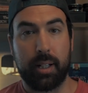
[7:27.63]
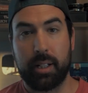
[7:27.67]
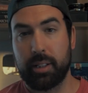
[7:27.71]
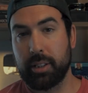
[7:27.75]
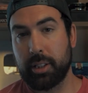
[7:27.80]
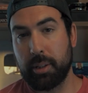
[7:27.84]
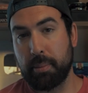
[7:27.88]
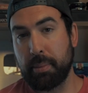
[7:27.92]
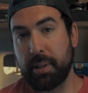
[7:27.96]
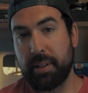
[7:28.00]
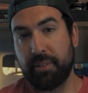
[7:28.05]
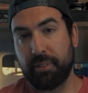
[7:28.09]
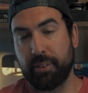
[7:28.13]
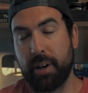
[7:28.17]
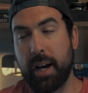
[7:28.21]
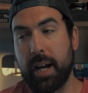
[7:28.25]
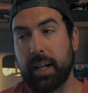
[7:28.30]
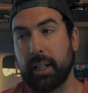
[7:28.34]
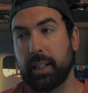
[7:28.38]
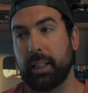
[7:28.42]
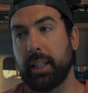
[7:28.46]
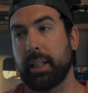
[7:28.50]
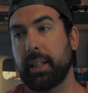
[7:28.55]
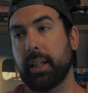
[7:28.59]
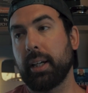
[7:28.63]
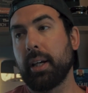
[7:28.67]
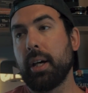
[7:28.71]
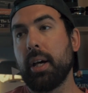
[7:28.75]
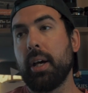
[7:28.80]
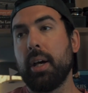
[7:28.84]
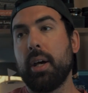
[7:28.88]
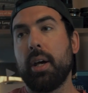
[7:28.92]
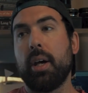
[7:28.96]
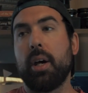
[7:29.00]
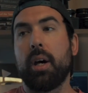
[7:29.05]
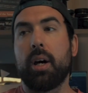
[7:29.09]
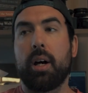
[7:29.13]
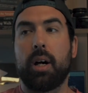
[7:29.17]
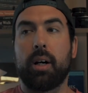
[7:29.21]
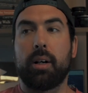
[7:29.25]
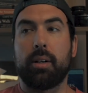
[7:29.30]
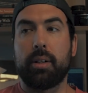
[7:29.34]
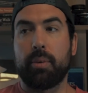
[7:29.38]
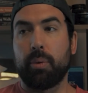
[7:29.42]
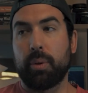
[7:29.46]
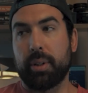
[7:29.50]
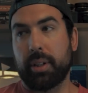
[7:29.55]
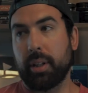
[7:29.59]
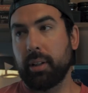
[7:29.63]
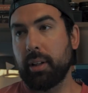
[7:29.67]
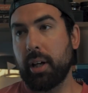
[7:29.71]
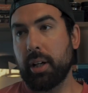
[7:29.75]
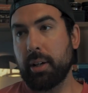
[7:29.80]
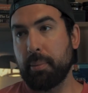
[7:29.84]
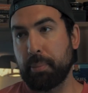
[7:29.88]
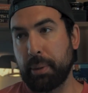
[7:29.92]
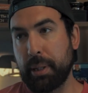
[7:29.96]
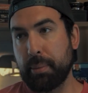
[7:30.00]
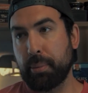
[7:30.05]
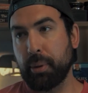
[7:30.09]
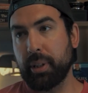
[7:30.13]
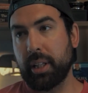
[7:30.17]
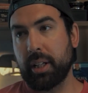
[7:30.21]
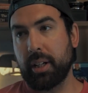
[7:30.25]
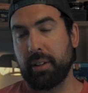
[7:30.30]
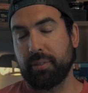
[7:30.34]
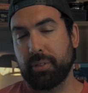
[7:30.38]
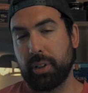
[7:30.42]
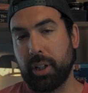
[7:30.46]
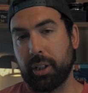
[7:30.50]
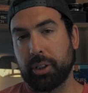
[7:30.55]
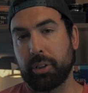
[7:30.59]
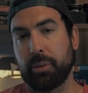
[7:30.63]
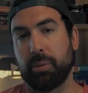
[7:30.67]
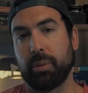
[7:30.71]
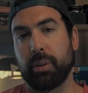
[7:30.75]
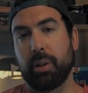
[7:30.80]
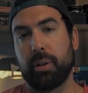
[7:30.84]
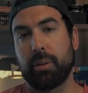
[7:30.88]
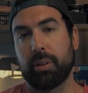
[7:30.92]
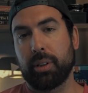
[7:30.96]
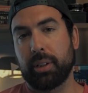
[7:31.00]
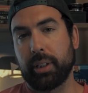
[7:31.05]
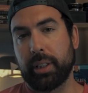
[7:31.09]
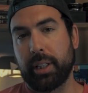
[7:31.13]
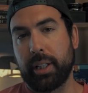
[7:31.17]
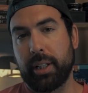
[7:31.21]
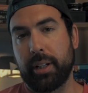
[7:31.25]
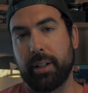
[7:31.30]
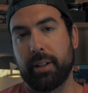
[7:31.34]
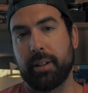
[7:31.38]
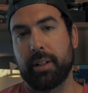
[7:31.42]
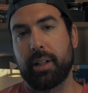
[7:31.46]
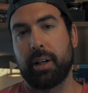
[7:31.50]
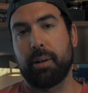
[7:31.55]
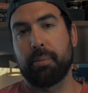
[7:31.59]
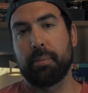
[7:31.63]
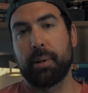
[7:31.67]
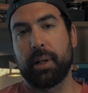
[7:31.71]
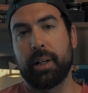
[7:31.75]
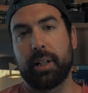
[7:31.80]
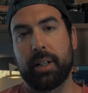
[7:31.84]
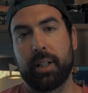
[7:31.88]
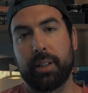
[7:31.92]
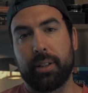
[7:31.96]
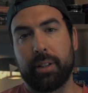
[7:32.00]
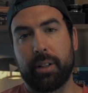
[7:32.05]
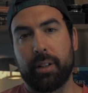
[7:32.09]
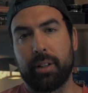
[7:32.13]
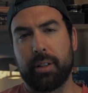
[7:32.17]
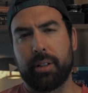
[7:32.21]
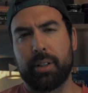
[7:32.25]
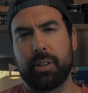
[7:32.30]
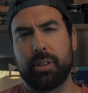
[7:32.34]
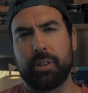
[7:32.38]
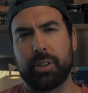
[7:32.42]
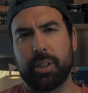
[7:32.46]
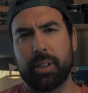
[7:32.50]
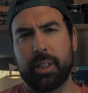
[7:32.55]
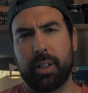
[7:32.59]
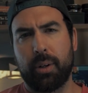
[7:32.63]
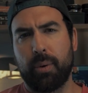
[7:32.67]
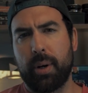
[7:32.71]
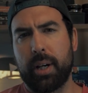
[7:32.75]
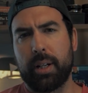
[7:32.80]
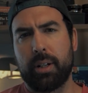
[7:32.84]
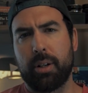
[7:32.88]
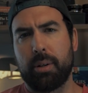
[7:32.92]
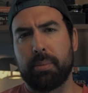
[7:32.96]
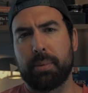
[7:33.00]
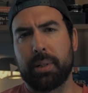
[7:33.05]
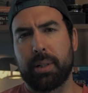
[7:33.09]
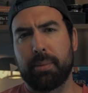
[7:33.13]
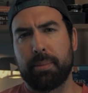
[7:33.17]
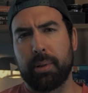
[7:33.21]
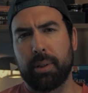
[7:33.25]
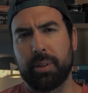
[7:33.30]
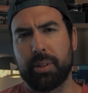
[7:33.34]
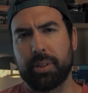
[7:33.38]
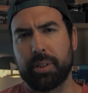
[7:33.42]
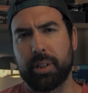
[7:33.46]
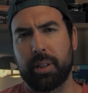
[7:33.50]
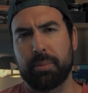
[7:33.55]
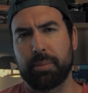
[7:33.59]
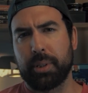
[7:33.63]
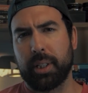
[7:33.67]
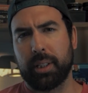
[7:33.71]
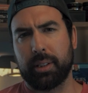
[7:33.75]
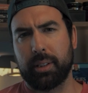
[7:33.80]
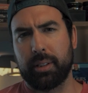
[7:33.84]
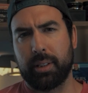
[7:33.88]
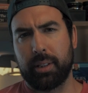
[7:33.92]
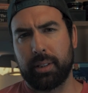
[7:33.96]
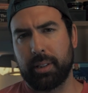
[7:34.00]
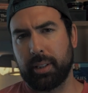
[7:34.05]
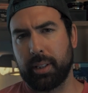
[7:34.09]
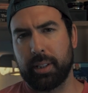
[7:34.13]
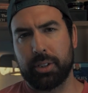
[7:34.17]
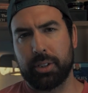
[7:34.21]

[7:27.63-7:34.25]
And to be frank, like with a lot of people that I've talked to locally here in Alberta, they're usually quite open about the subject, and they think